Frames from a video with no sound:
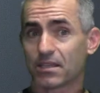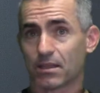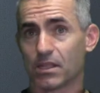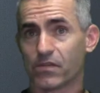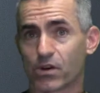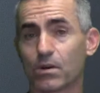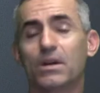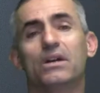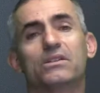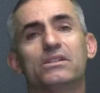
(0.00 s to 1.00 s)
to the liver
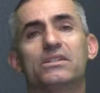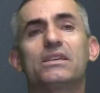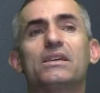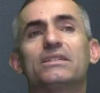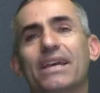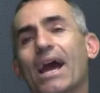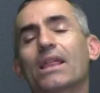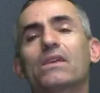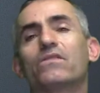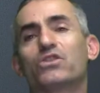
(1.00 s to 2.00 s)
to see
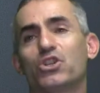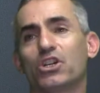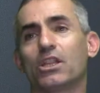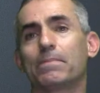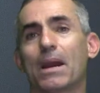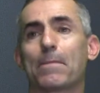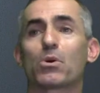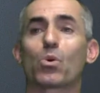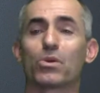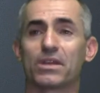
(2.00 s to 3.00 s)
exactly if chili pepper
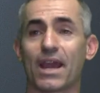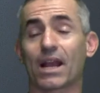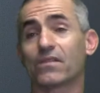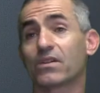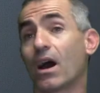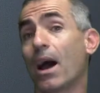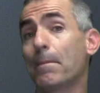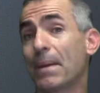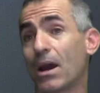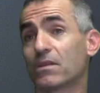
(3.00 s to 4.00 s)
or the active
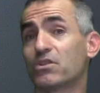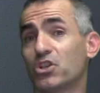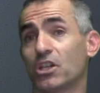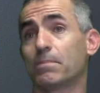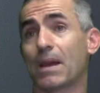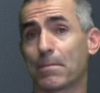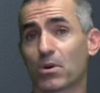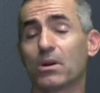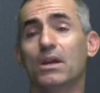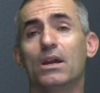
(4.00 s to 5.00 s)
compound of chili
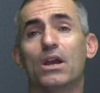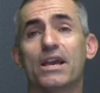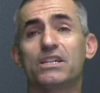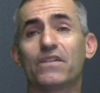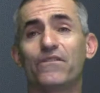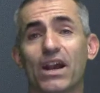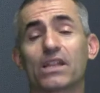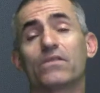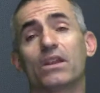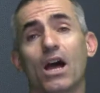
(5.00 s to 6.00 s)
pepper is
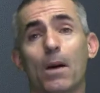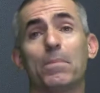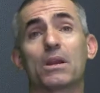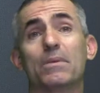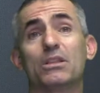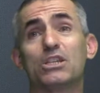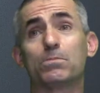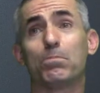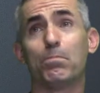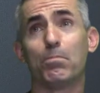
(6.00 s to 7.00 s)
effective in helping them in these
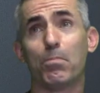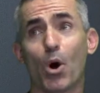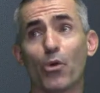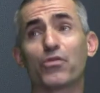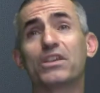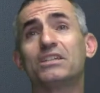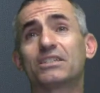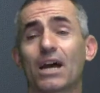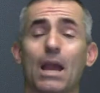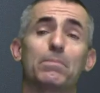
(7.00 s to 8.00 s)
both these
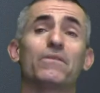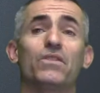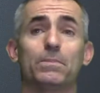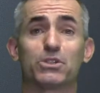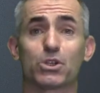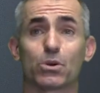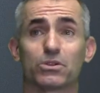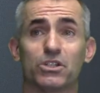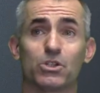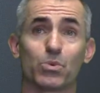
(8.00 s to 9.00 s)
type of obscure
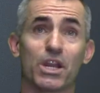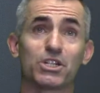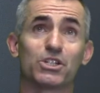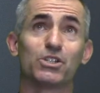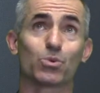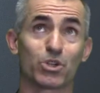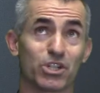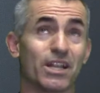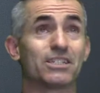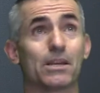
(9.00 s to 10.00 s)
situations, or I
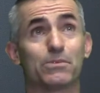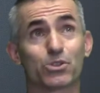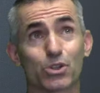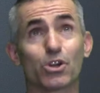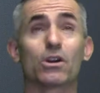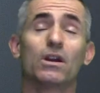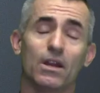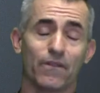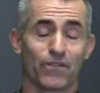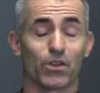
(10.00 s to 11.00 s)
should not say obscure,
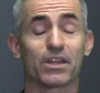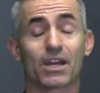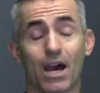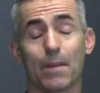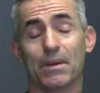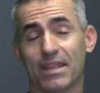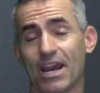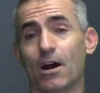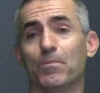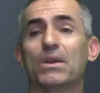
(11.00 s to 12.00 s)
fairly common
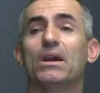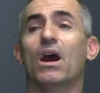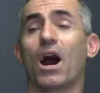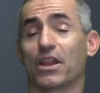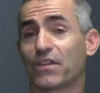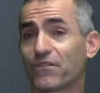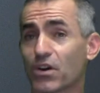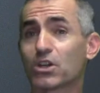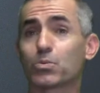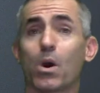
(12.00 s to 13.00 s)
now. All right, the
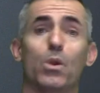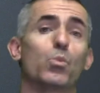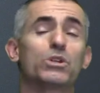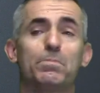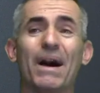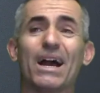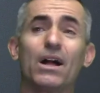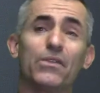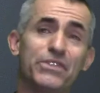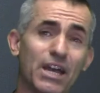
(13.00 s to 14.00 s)
first one was
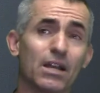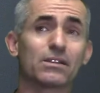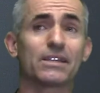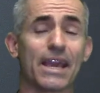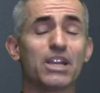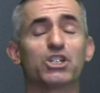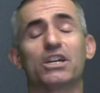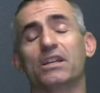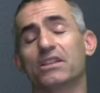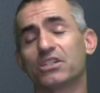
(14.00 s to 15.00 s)
bile duct
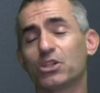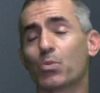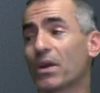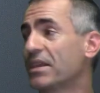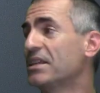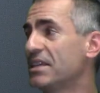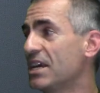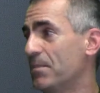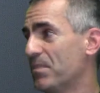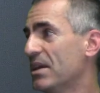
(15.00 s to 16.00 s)
ligation, and this is what they
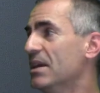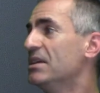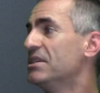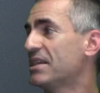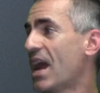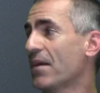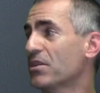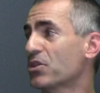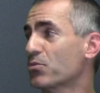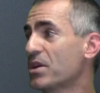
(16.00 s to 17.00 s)
did. It says after
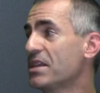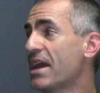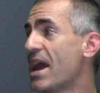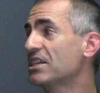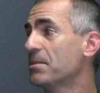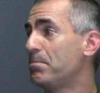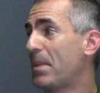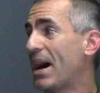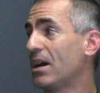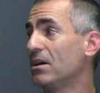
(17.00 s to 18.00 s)
three days of
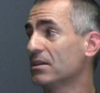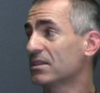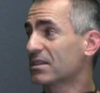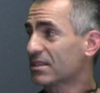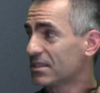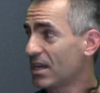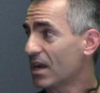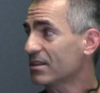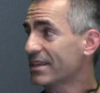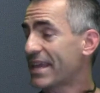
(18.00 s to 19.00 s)
bile
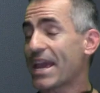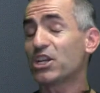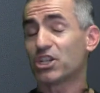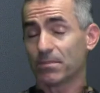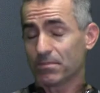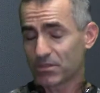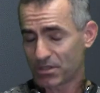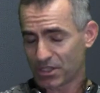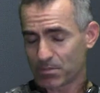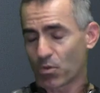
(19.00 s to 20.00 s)
duct ligation,
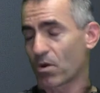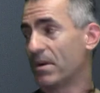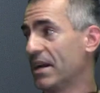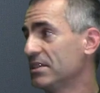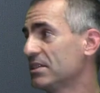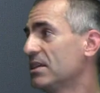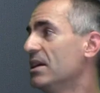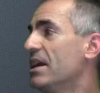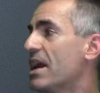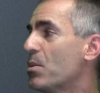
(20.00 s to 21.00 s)
these poor mice,
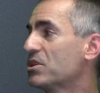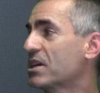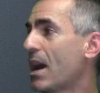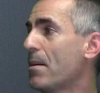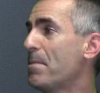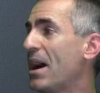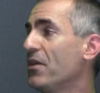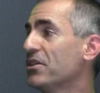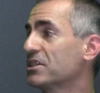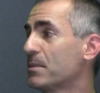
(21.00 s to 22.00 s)
in which the common bile
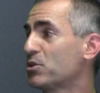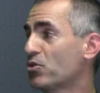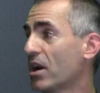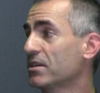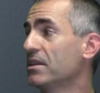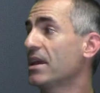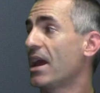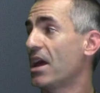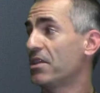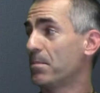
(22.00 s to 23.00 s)
ducts obstructed
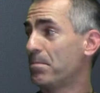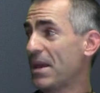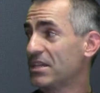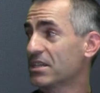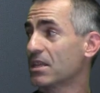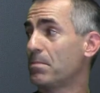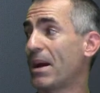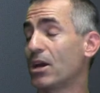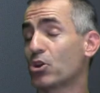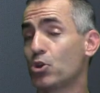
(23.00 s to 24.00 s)
and the, basically the
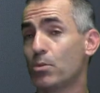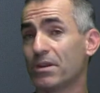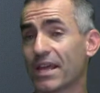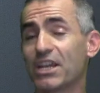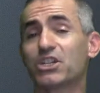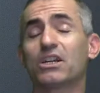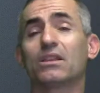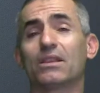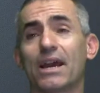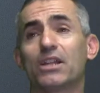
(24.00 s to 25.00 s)

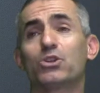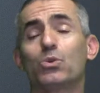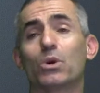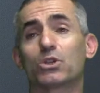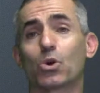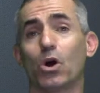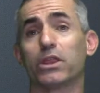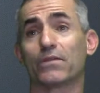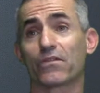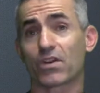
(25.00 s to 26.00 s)
bioaccumulation led to what's called
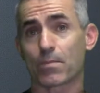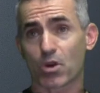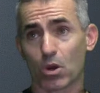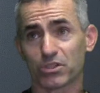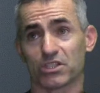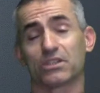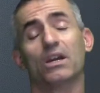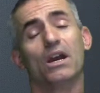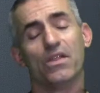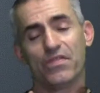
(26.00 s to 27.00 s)
liver fibrosis.
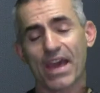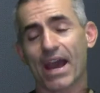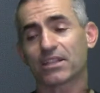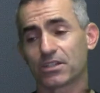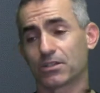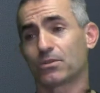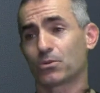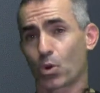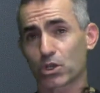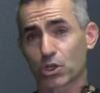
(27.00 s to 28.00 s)
That's
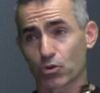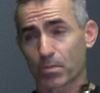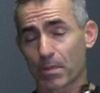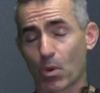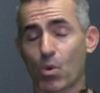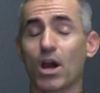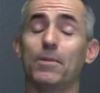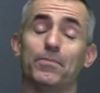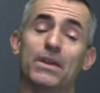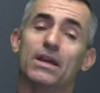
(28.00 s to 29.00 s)
torture group number
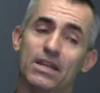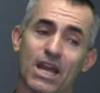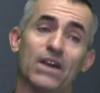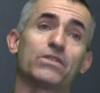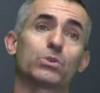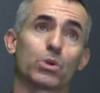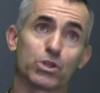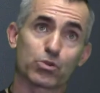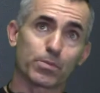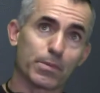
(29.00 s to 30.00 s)
one. Now for
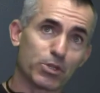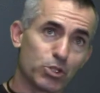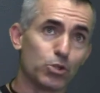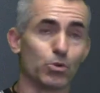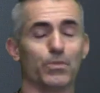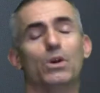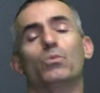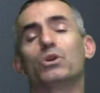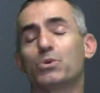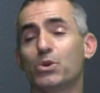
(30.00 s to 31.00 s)
torture group number two,
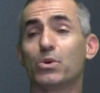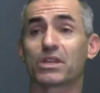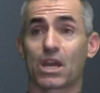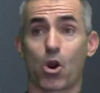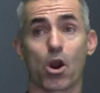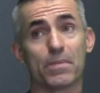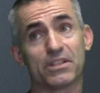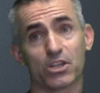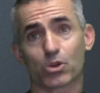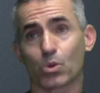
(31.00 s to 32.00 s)
which we do with carbon
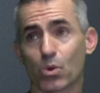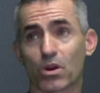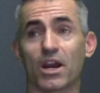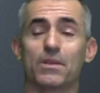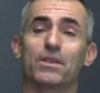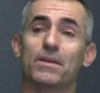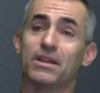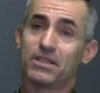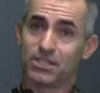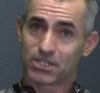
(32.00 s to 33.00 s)
tetrachloride.
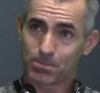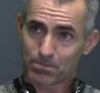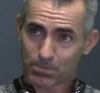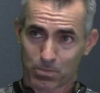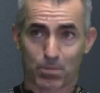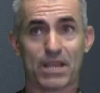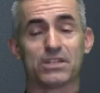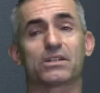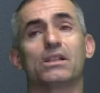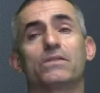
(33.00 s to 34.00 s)
This is
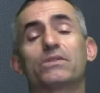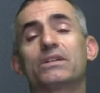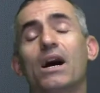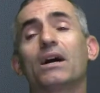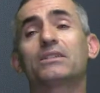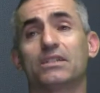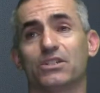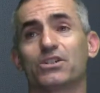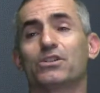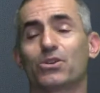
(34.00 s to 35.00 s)
basically liver
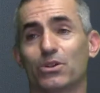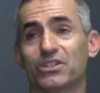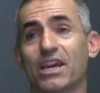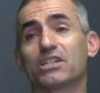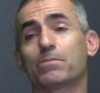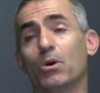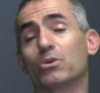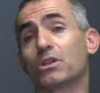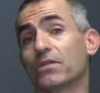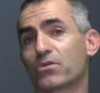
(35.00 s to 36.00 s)
toxins, so to say, as
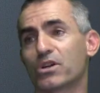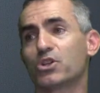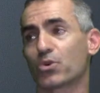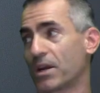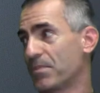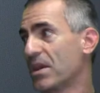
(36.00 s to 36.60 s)
opposed to liver injury.